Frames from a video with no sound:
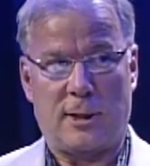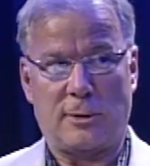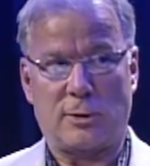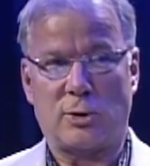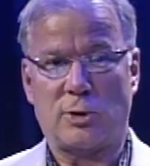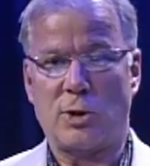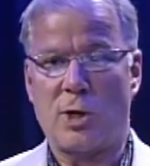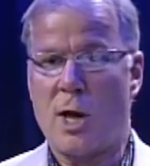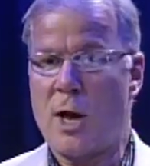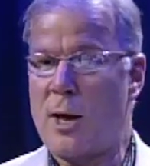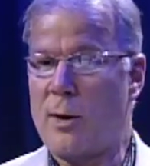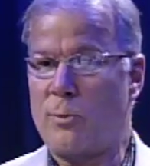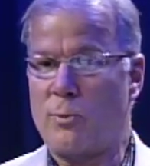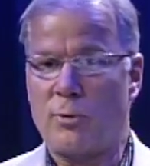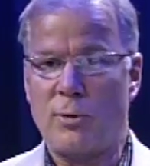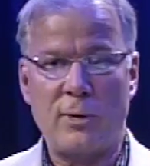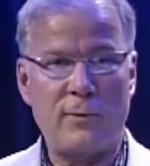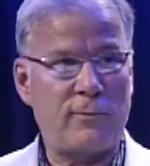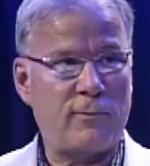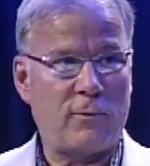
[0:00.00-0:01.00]
It's
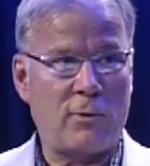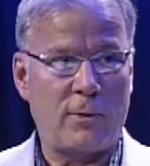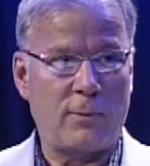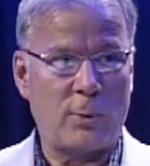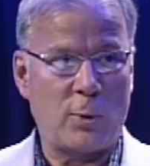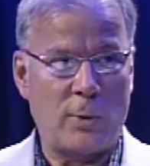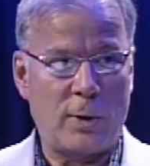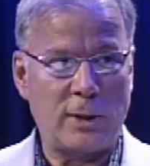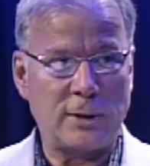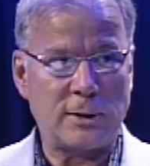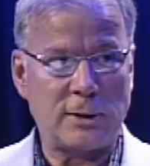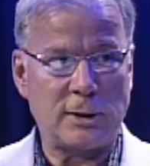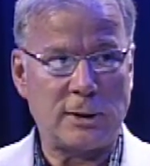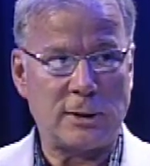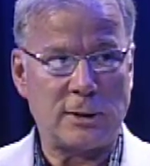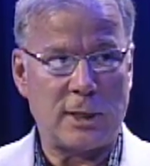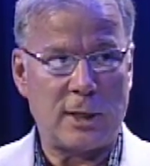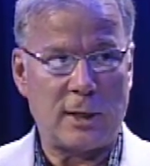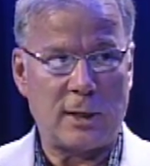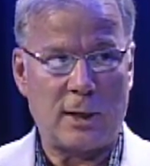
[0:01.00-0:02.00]
not preformed
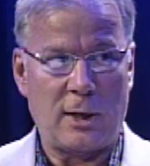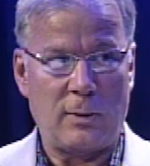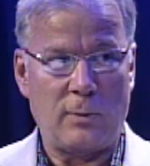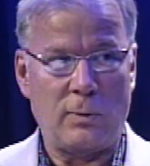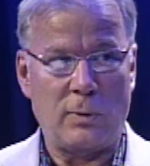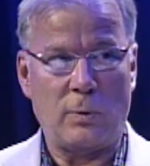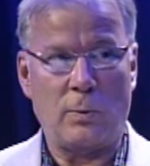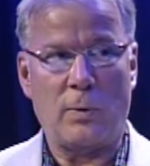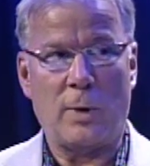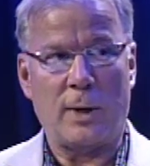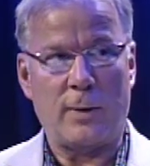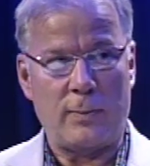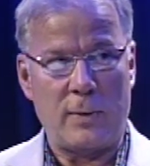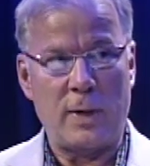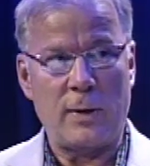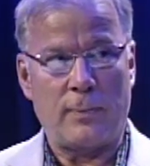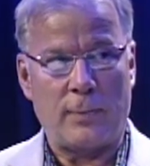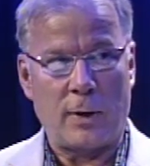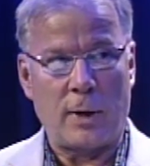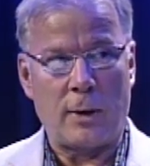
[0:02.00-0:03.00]
questions. I, I wouldn't want to
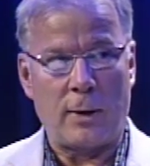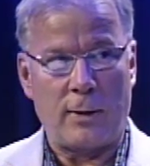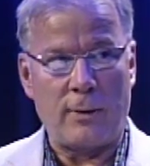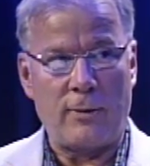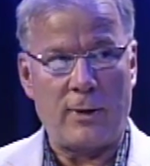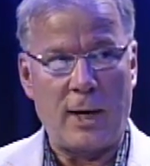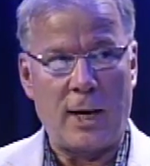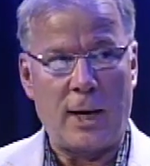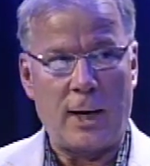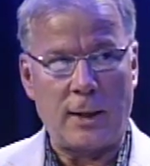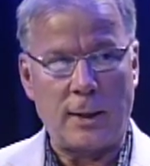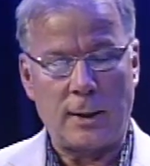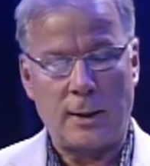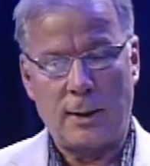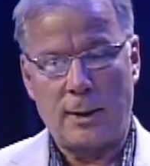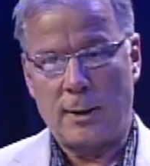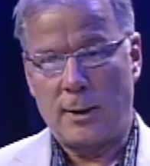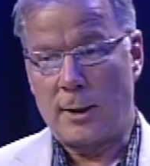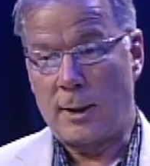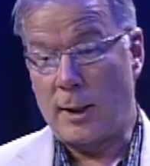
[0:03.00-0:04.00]
be a part of that
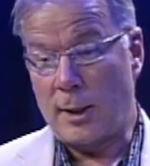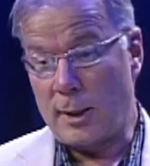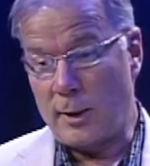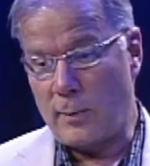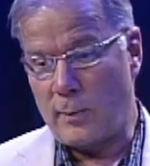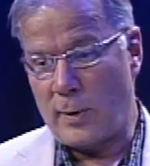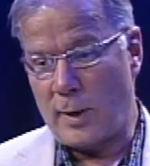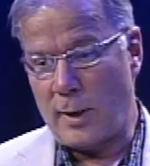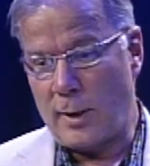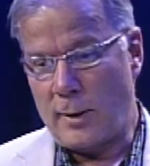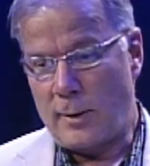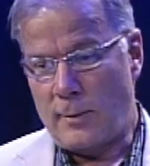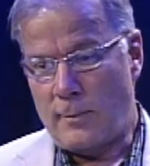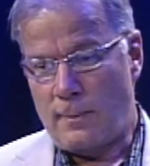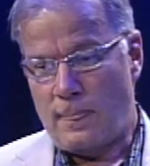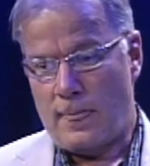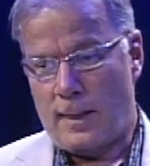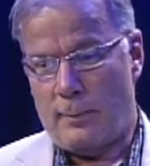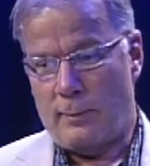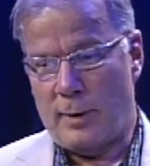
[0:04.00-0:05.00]
anyway.
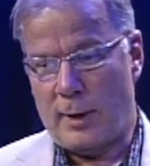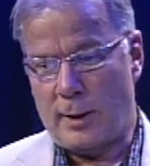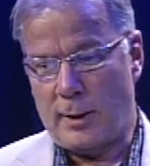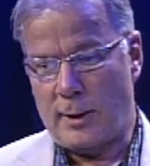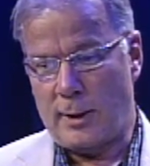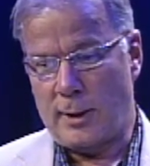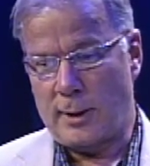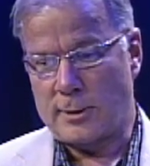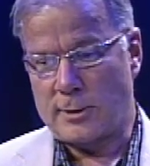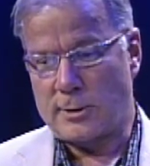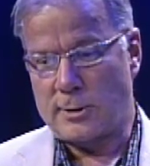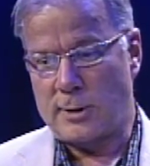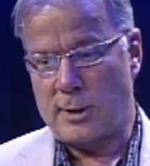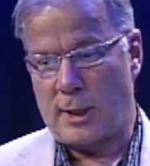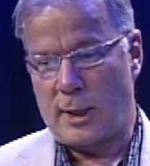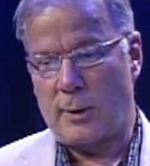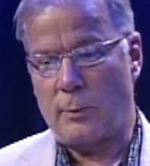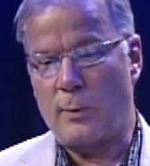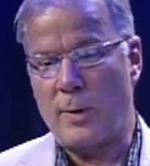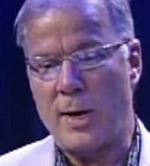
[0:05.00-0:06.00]
But it's
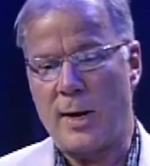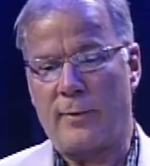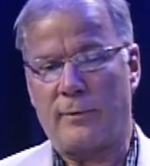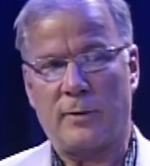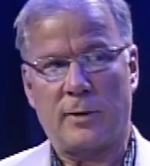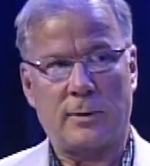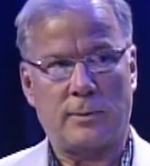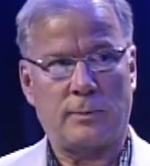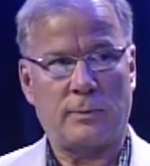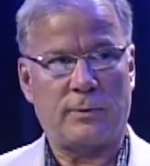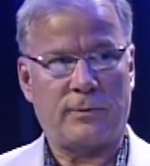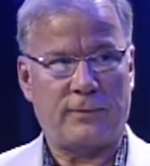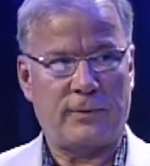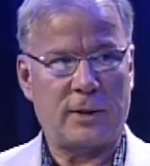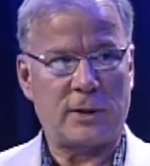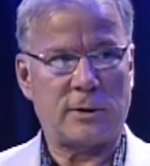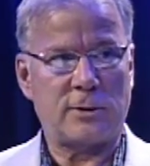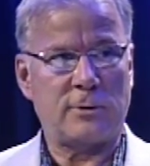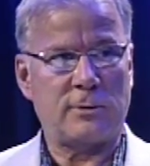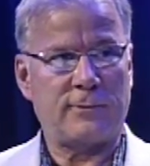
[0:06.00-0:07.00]
done. We have a
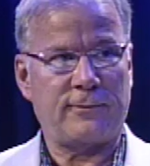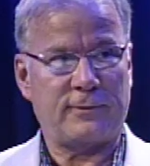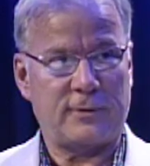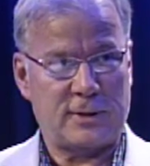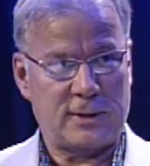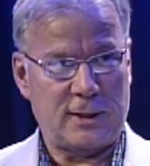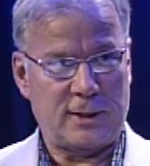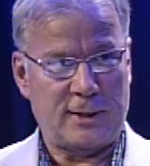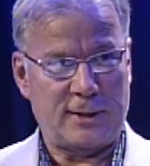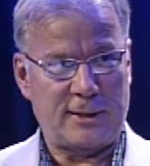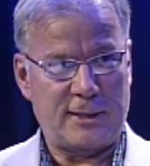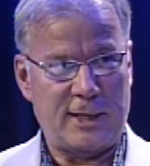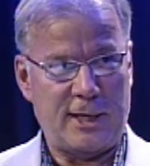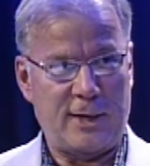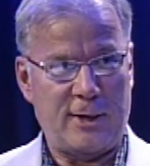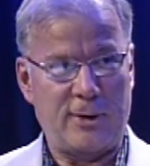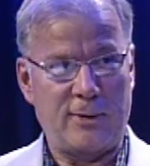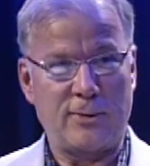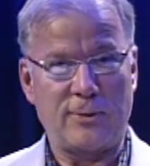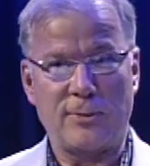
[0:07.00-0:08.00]
professional
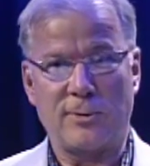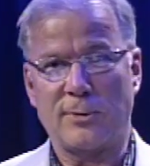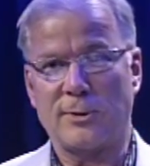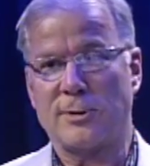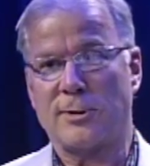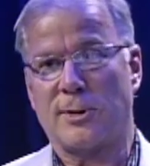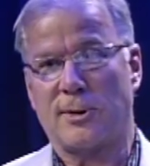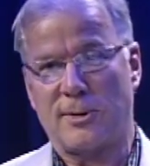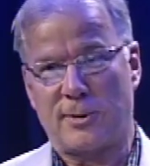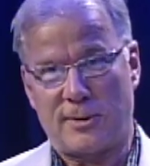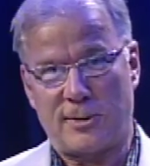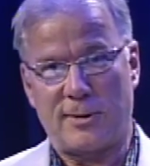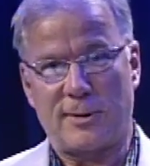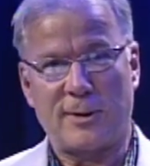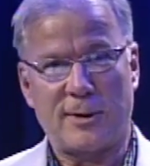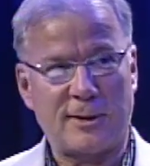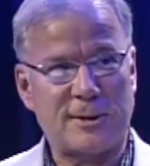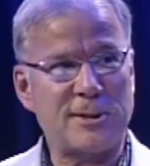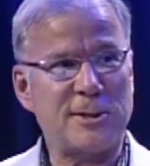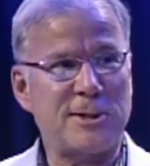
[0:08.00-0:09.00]
facilitator who is a,
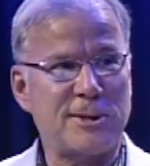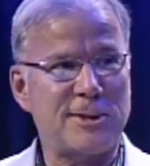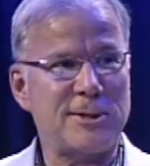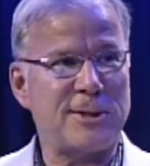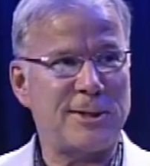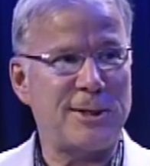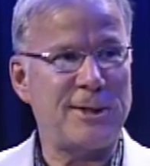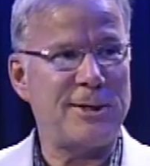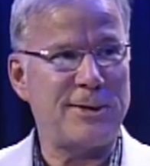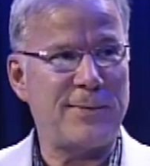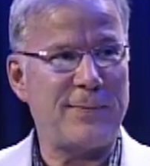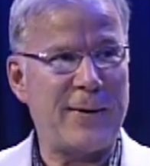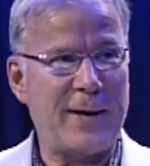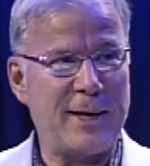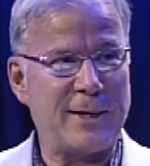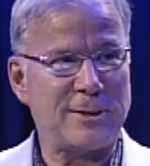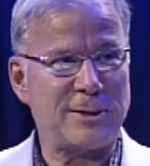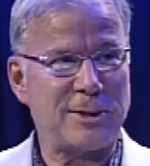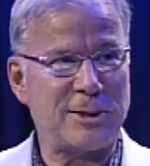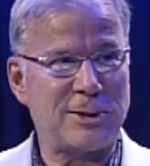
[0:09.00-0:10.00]
a citizen in
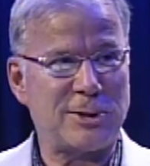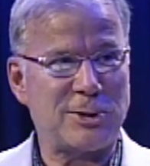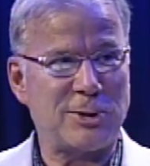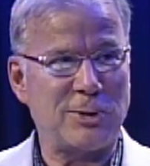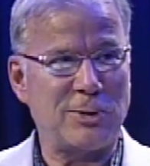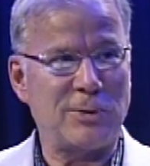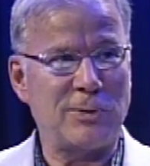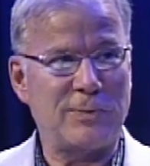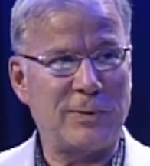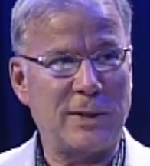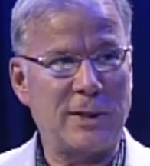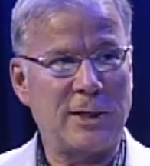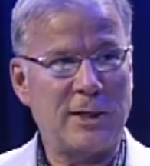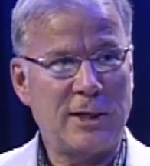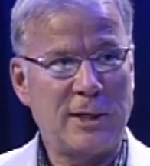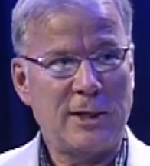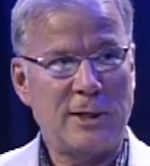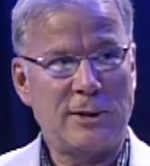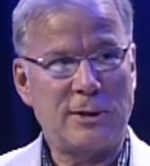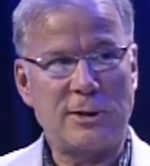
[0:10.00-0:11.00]
Damascus too, but
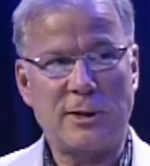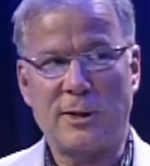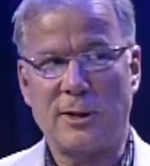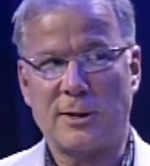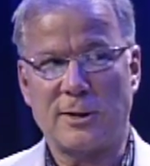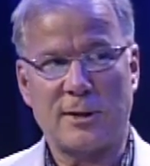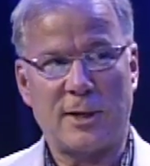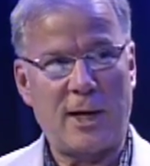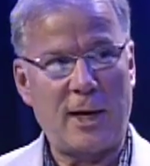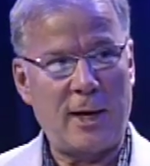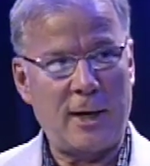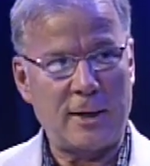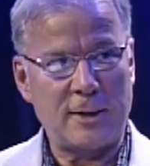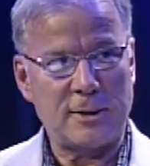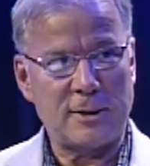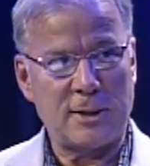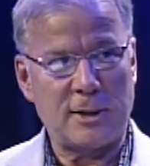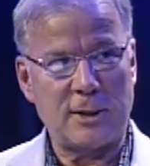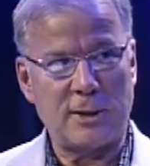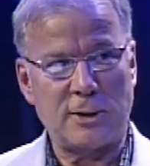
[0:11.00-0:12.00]
she does an
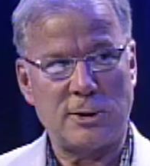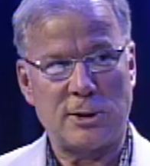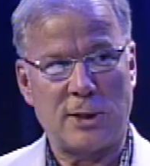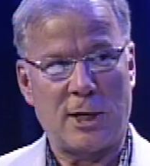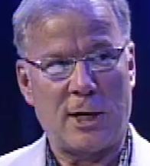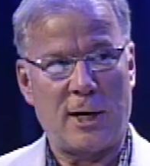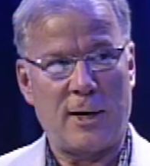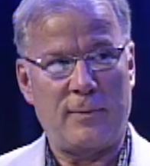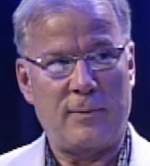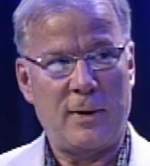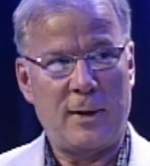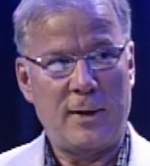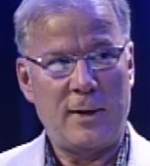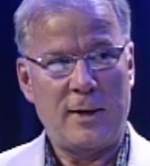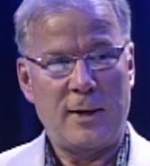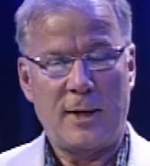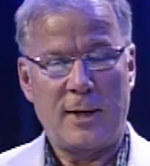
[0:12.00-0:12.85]
excellent job.